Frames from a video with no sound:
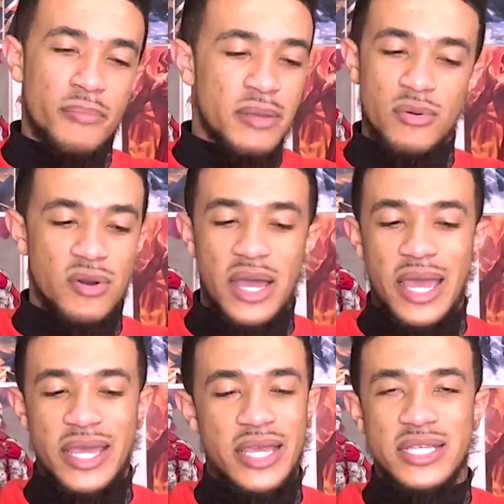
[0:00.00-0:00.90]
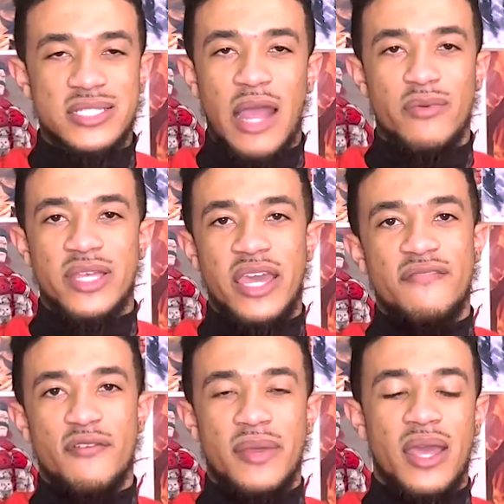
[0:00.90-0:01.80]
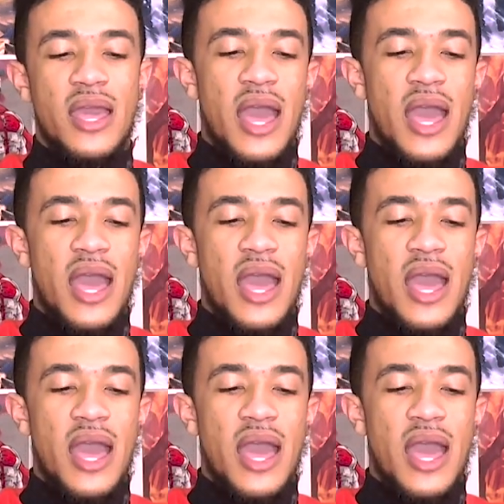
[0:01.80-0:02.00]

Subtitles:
people, it's not really hitting for me.